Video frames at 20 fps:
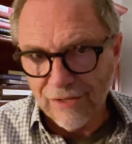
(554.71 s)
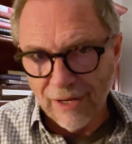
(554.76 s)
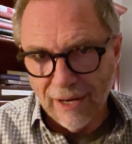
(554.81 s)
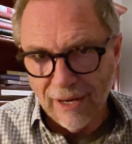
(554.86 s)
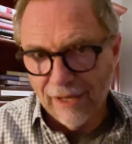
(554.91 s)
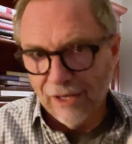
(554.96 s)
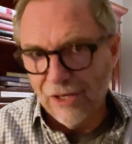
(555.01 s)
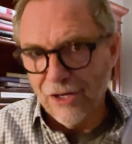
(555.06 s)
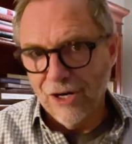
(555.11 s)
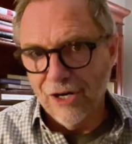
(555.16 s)
And
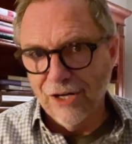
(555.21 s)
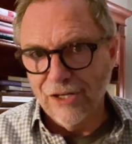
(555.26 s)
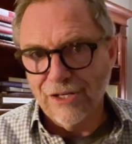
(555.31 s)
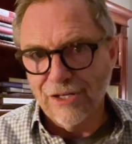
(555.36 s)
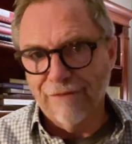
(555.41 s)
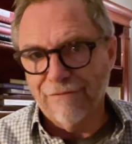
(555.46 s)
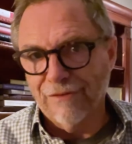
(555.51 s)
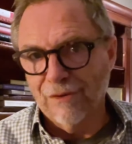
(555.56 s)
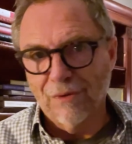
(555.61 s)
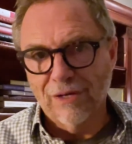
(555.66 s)
I encourage
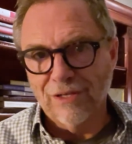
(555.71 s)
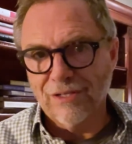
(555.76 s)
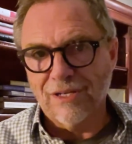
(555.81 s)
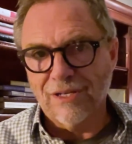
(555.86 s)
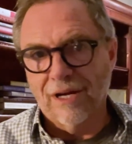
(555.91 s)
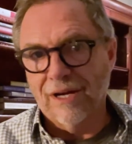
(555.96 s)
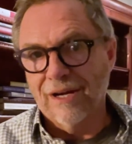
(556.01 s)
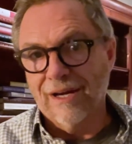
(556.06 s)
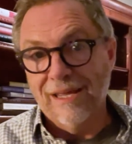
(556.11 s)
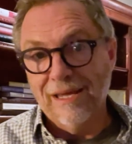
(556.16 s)
you, if you want to
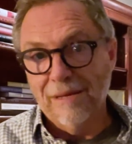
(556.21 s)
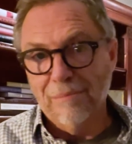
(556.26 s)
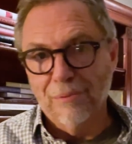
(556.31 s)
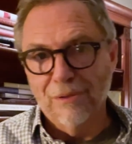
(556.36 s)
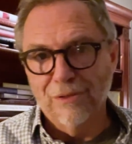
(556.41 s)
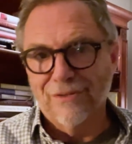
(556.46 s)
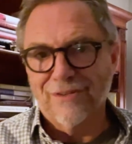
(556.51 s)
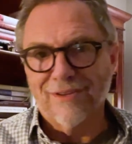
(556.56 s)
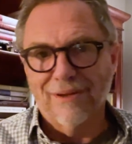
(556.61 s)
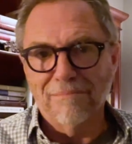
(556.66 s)
study
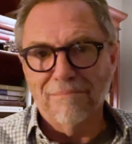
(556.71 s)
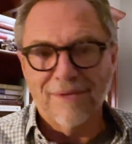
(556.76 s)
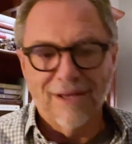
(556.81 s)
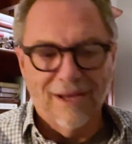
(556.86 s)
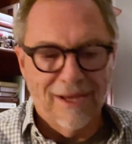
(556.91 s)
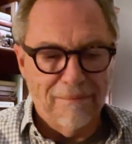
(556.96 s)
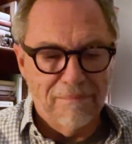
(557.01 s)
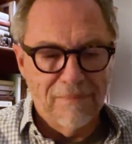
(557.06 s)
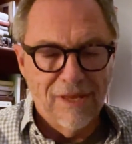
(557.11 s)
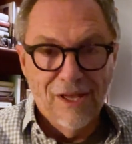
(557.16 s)
Hebrews
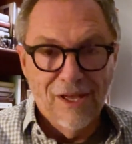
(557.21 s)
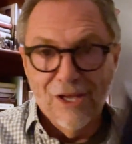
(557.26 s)
sometime,